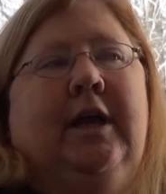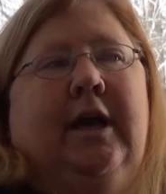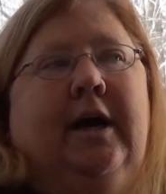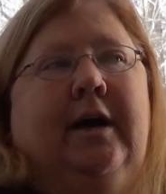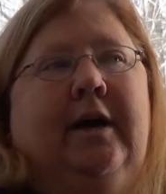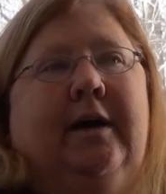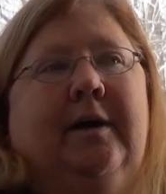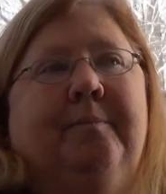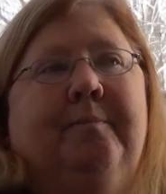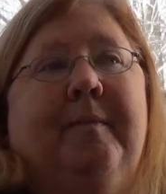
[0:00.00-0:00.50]

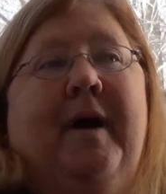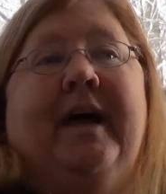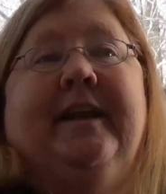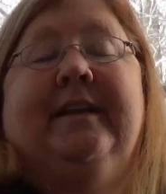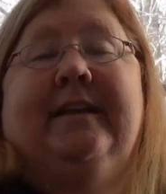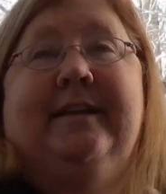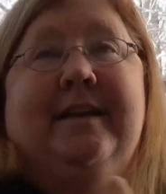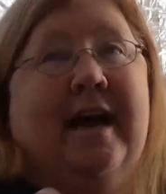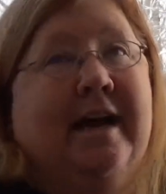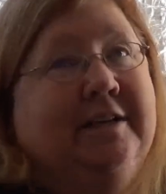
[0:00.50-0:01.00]
Um, I
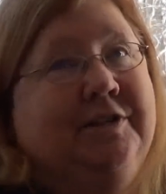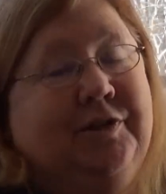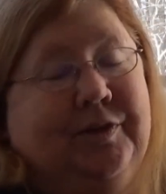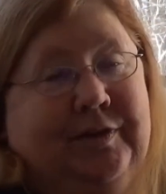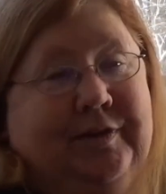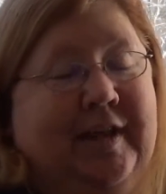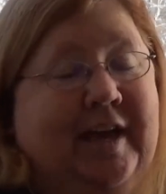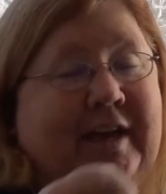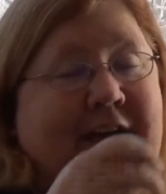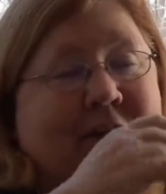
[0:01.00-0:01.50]
did not
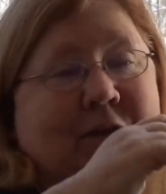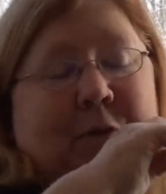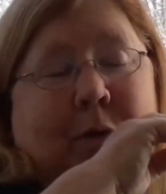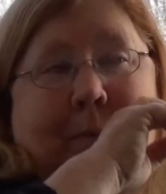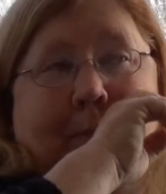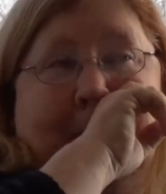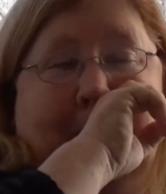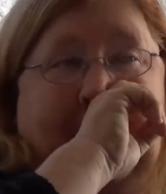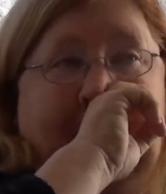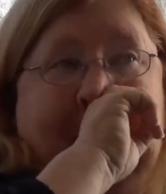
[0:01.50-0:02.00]
turn that into a
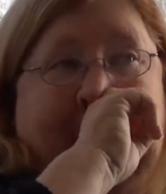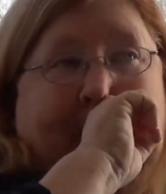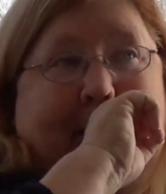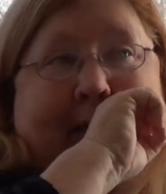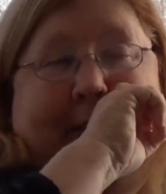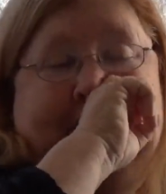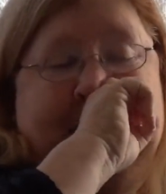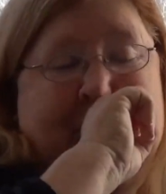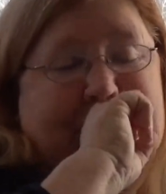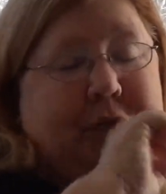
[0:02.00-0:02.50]
book, but
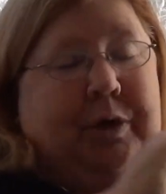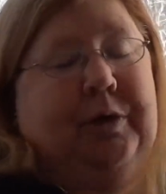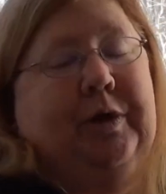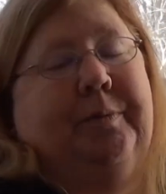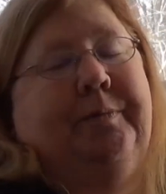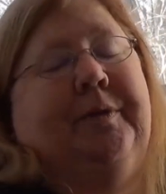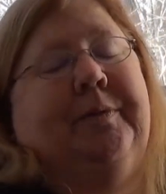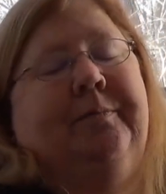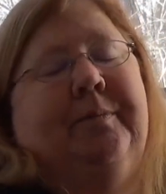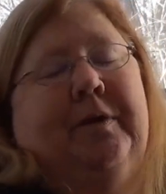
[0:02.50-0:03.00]
it has shown
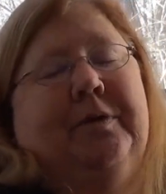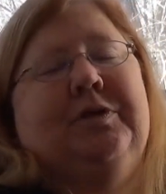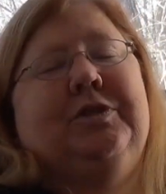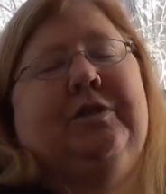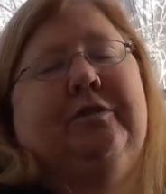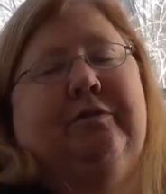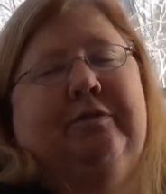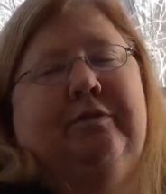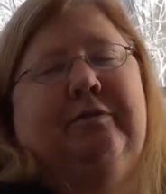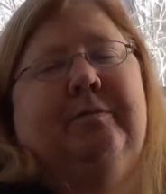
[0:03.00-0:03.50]
up in most
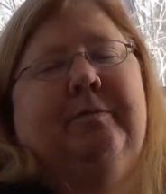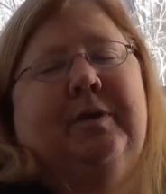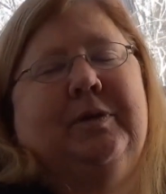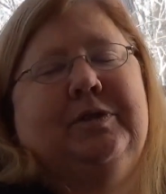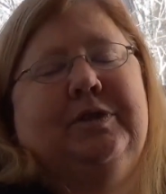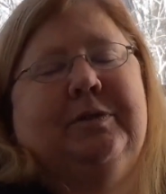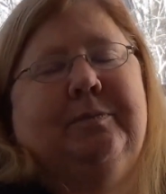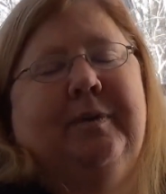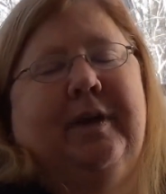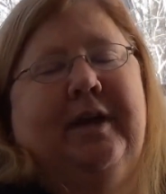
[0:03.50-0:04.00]
of,
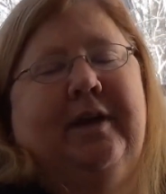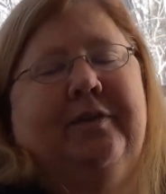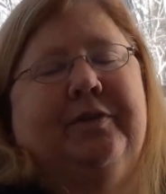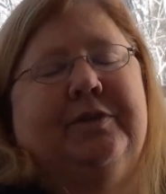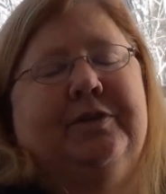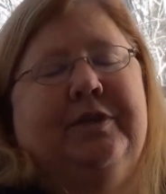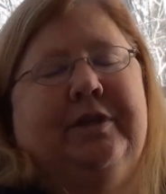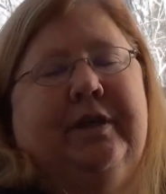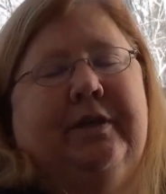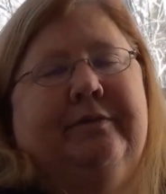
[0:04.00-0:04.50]
most of my other
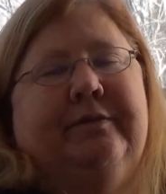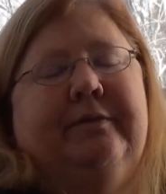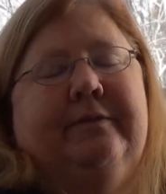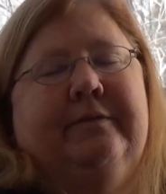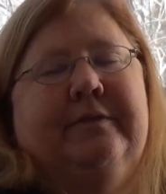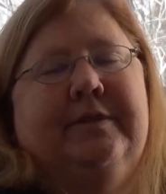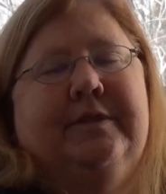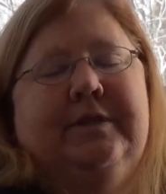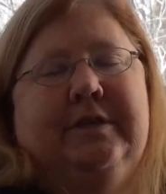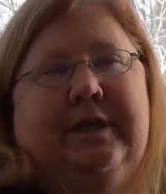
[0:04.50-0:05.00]
stuff
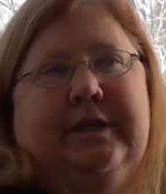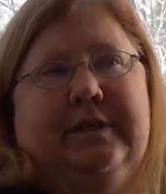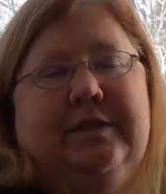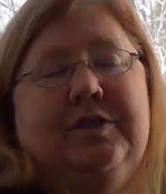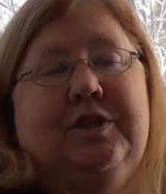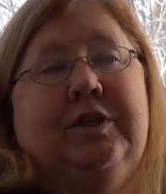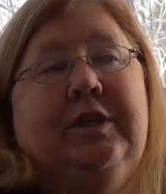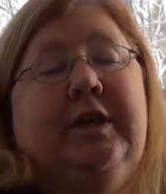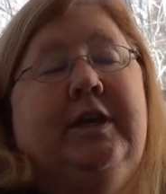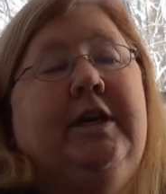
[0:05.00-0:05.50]

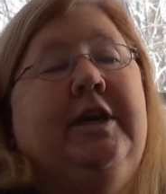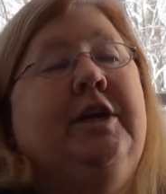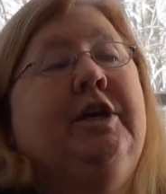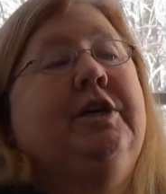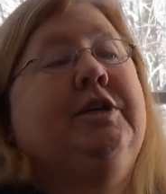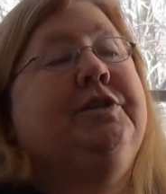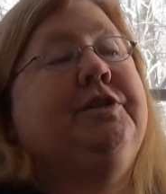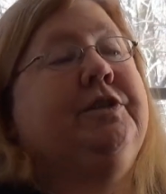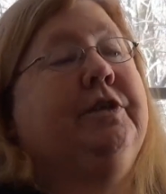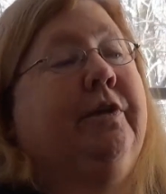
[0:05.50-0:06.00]
since. Mm -hmm.
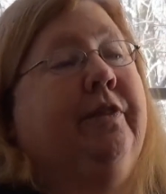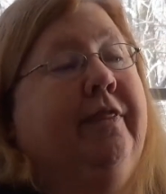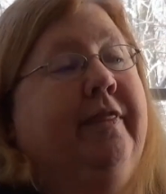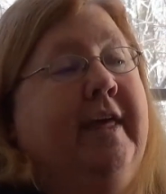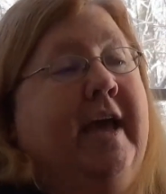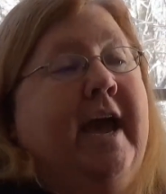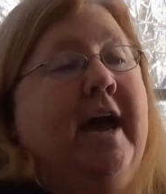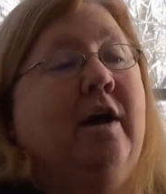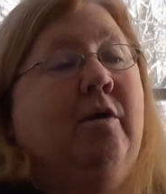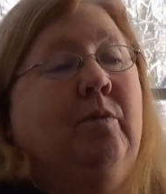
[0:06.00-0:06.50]
So
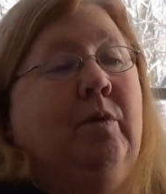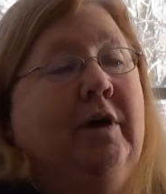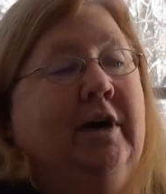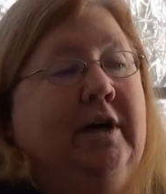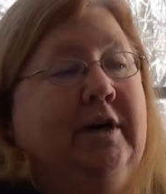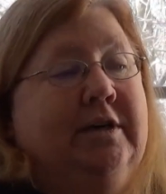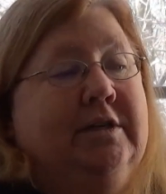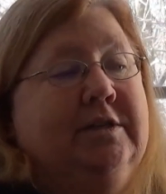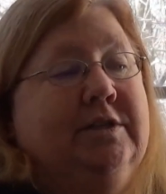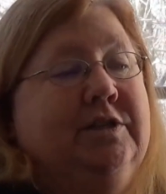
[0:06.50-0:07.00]
that
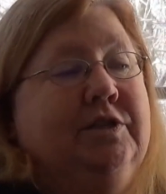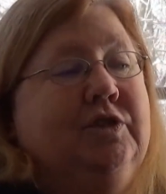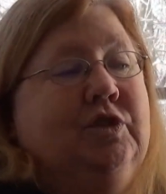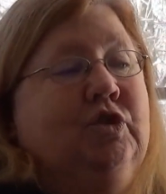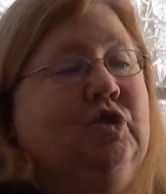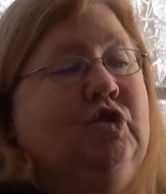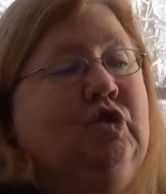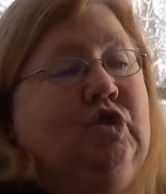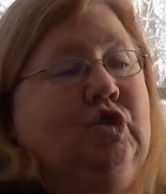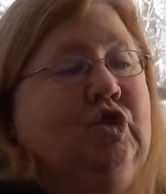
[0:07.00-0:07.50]
was,
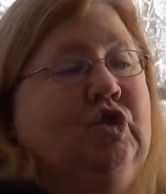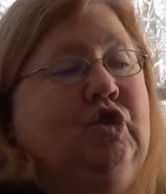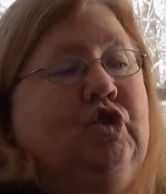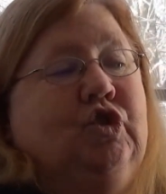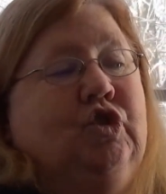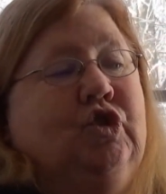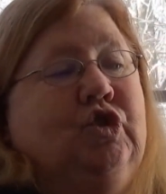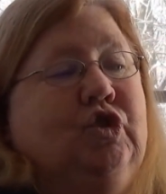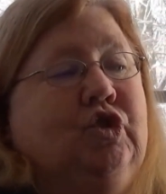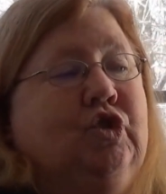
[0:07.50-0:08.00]

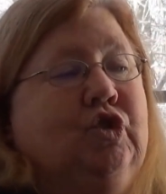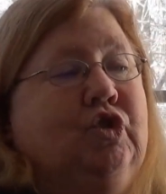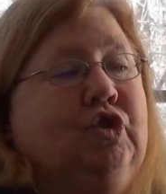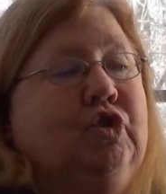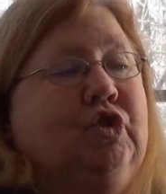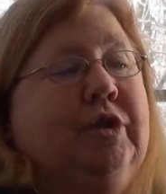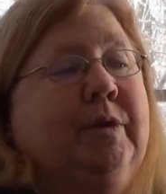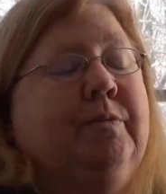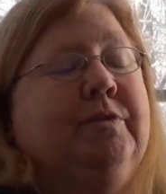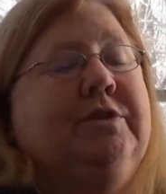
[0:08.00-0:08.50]

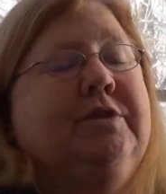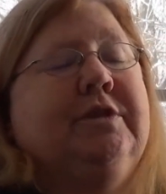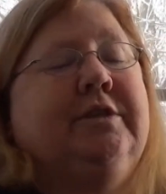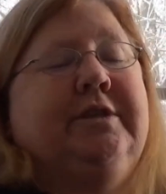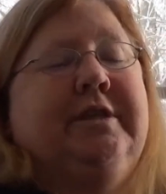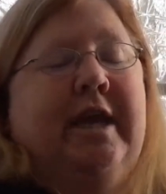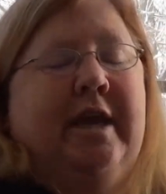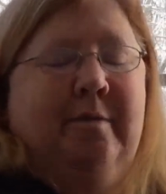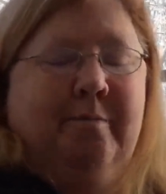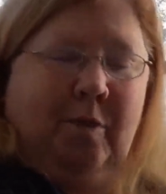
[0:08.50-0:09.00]
it was the
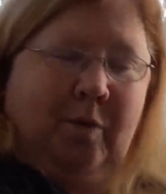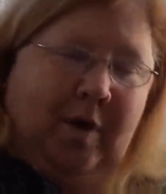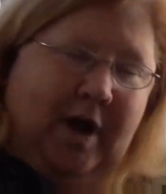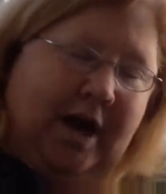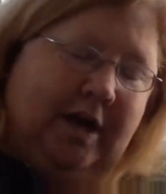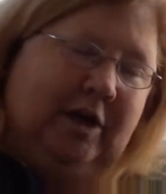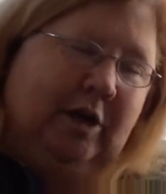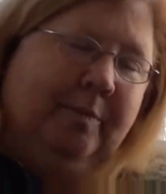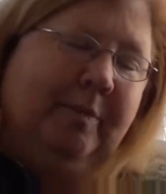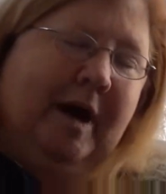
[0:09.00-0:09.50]
day
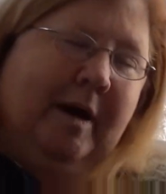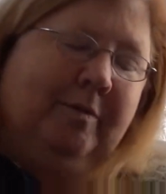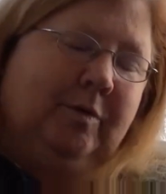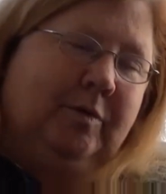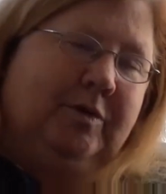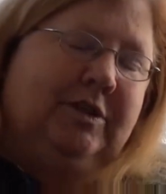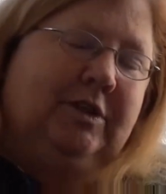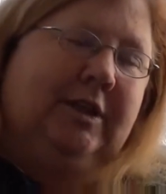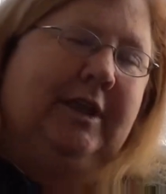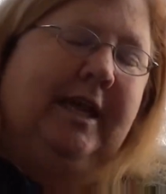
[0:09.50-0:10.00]
Barack Obama
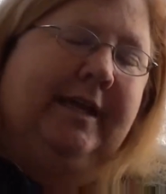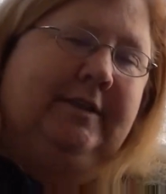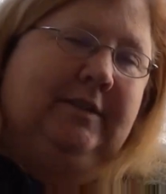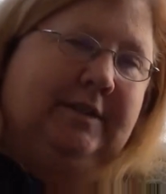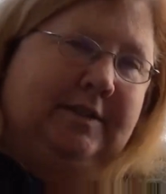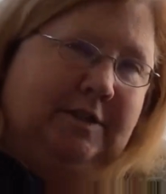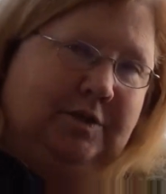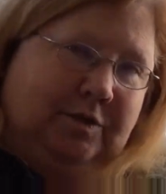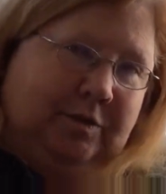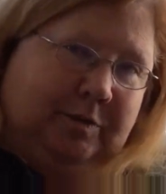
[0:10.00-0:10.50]
was
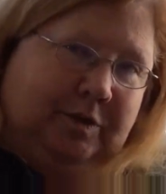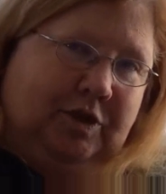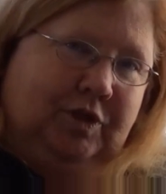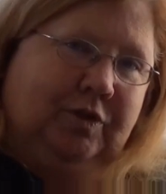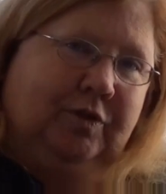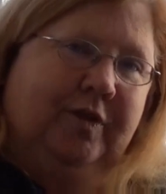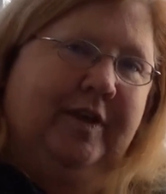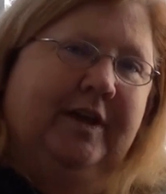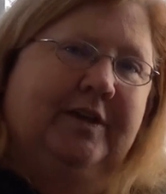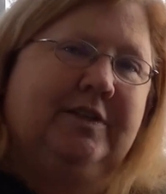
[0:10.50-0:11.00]
elected, so it was
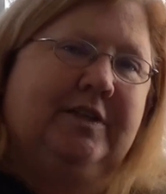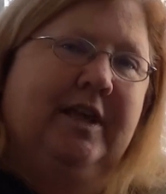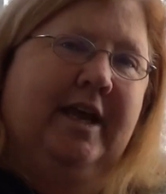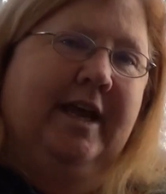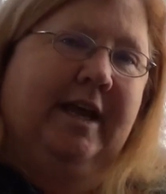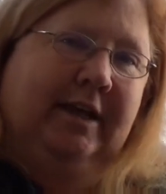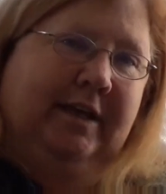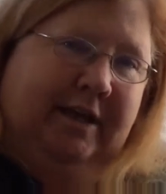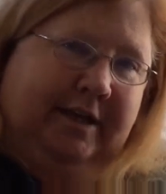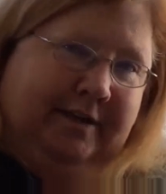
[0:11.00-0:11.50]

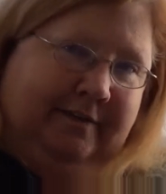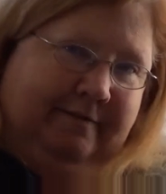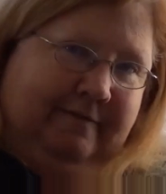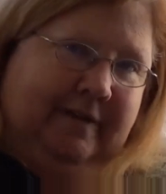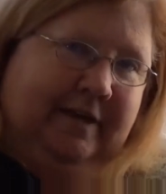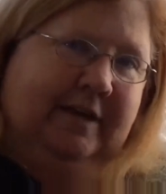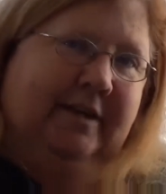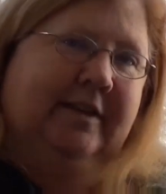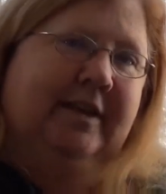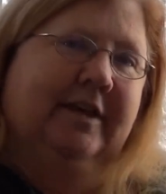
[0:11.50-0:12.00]
2008. I
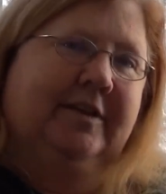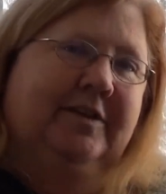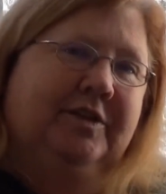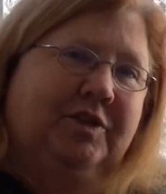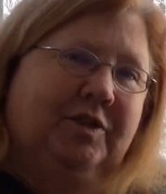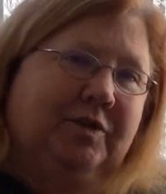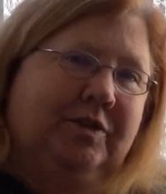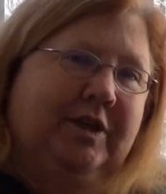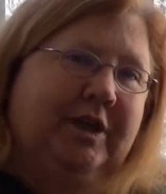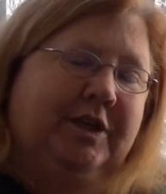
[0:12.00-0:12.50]
defended that
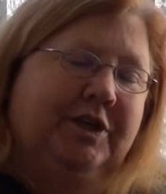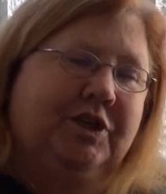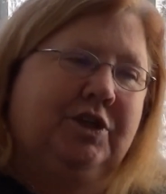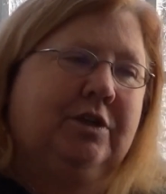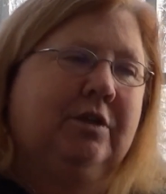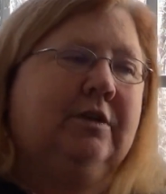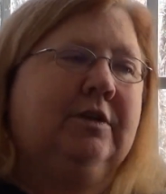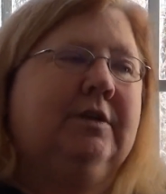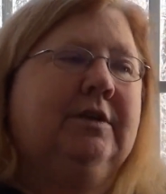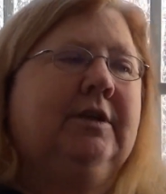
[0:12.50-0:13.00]

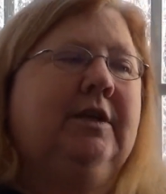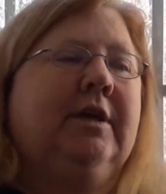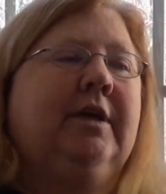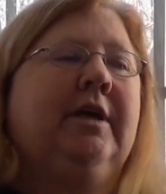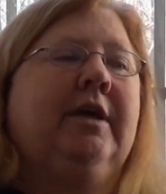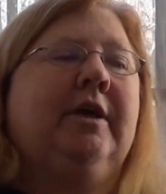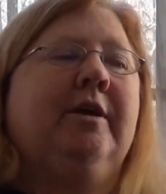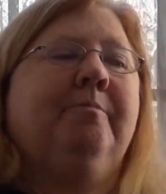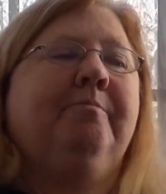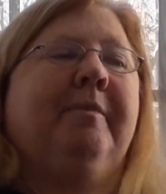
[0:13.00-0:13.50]
dissertation.
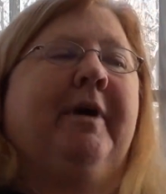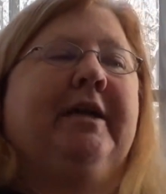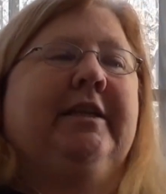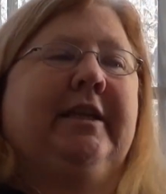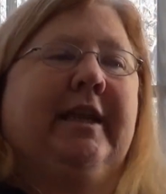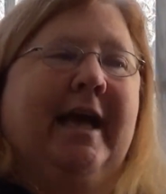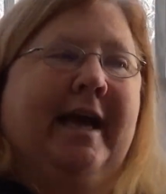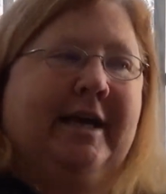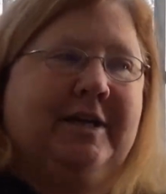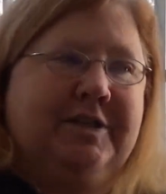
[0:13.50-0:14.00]
My
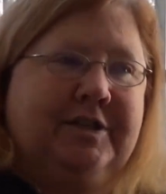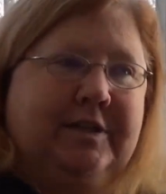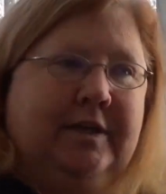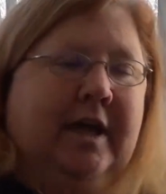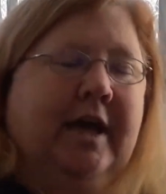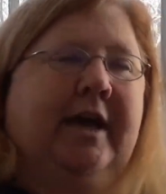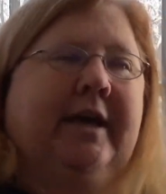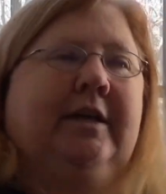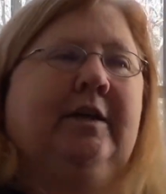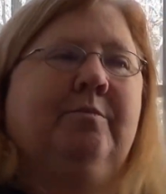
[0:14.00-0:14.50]
last
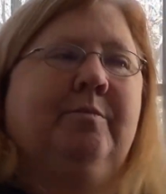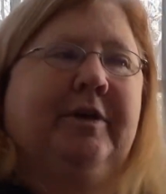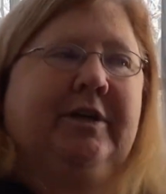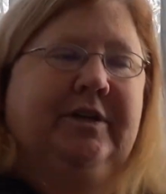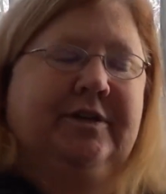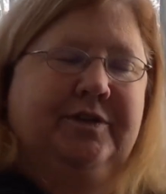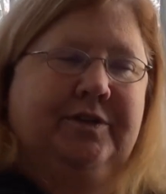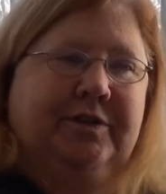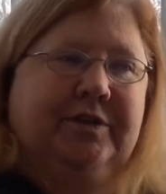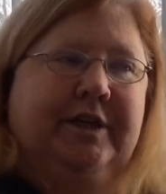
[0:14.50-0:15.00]
slide in my
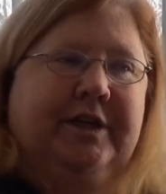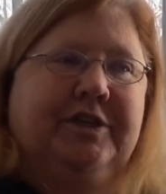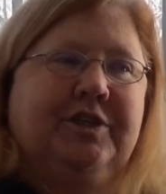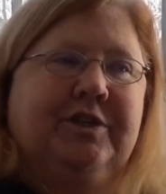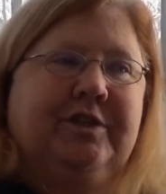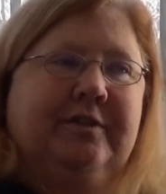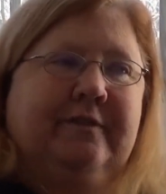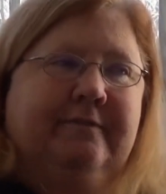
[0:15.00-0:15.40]
dissertation